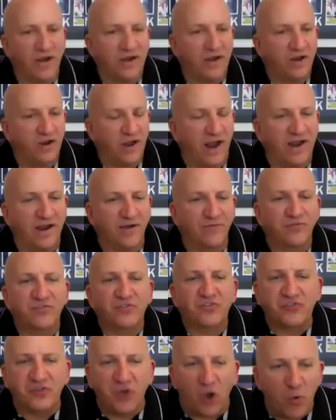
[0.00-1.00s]
here. I have
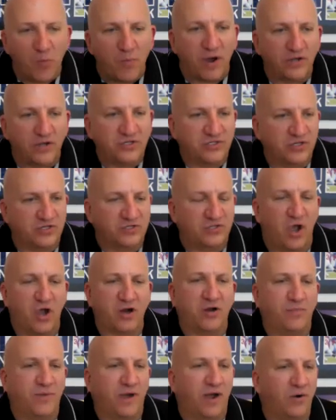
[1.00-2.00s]
so much to talk
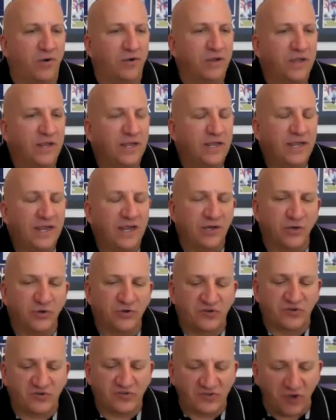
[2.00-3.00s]
about, and
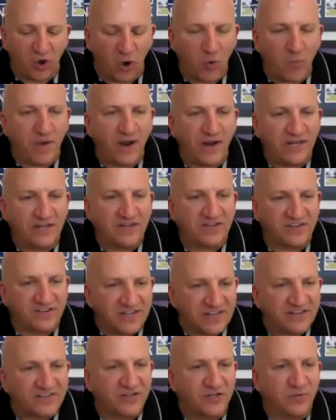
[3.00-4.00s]
there's so many
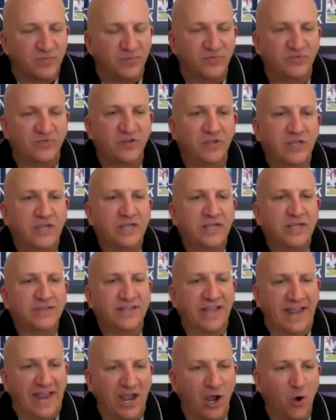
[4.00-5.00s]
systems
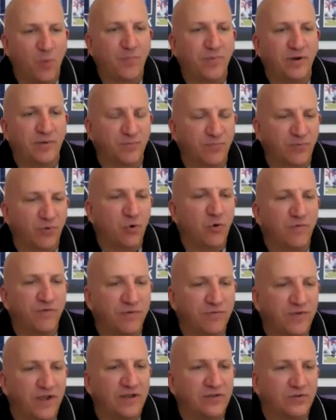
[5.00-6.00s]
that help improve
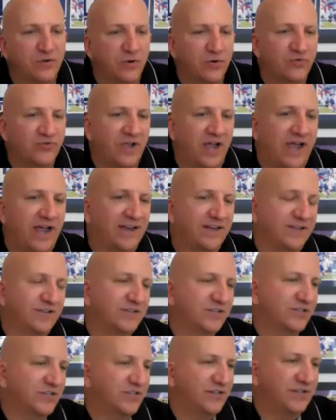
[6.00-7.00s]
inventors on
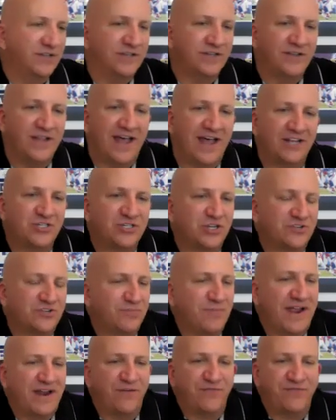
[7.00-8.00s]
not just
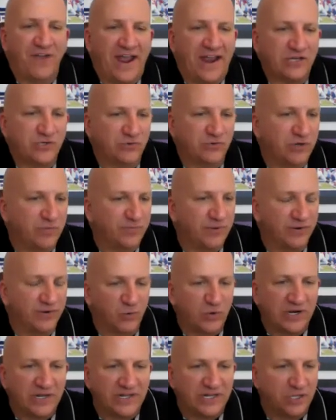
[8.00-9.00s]
manufacturing it, but
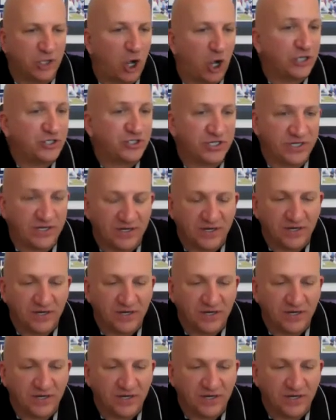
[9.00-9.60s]
really launching it.